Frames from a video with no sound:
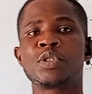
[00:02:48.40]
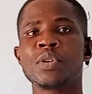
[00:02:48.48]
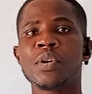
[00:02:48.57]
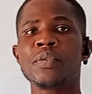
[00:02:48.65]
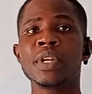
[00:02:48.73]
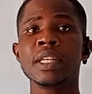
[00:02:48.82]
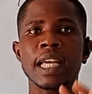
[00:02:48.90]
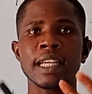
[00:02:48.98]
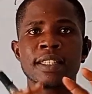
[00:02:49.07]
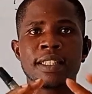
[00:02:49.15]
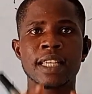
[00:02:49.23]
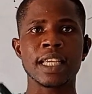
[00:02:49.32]
storing
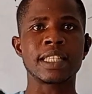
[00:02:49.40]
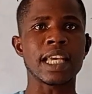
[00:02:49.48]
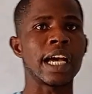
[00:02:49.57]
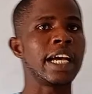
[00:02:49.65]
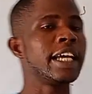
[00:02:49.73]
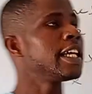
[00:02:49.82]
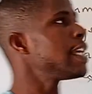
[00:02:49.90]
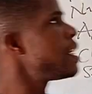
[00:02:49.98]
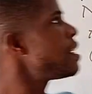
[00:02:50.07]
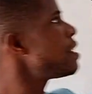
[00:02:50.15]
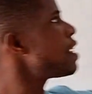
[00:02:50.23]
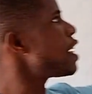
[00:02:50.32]
that data
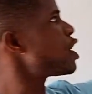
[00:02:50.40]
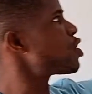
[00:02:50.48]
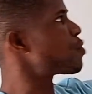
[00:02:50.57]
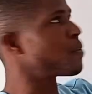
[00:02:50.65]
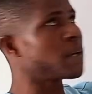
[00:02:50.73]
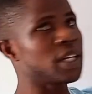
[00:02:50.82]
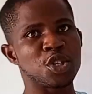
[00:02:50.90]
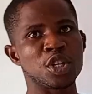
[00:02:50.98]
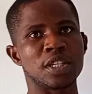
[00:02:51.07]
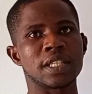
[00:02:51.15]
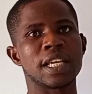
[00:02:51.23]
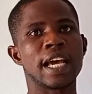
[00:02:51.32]
in a
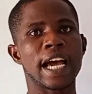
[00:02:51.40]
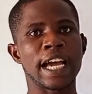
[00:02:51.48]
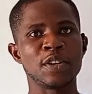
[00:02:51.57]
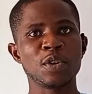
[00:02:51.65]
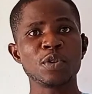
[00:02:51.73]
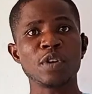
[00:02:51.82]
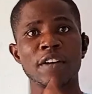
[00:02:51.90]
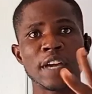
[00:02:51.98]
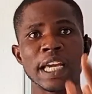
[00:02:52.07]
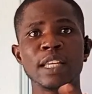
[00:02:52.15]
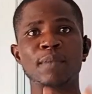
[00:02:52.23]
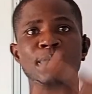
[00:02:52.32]
spreadsheet. I know you have
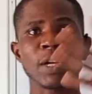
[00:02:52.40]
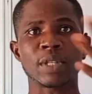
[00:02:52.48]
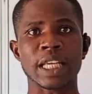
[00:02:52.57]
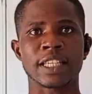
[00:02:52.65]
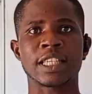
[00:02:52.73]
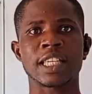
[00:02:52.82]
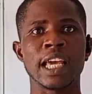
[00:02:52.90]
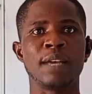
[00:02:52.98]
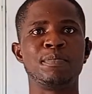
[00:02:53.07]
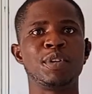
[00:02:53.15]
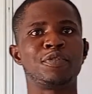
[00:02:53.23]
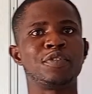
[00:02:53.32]
heard about
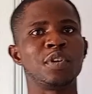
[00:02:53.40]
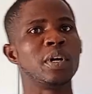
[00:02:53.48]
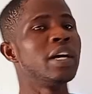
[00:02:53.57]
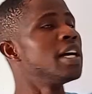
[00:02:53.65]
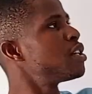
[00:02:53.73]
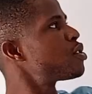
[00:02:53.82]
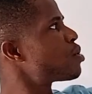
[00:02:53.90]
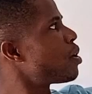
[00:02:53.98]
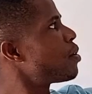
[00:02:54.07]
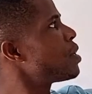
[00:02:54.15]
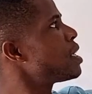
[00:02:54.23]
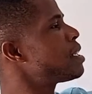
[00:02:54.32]
Excel before,
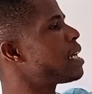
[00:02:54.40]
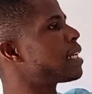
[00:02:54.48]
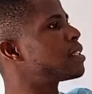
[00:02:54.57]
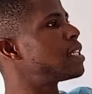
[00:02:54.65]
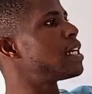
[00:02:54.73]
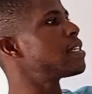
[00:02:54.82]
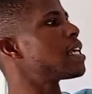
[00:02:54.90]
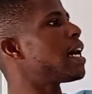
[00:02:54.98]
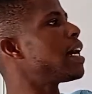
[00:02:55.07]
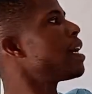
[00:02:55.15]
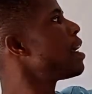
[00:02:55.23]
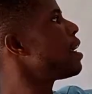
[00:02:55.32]
storing that data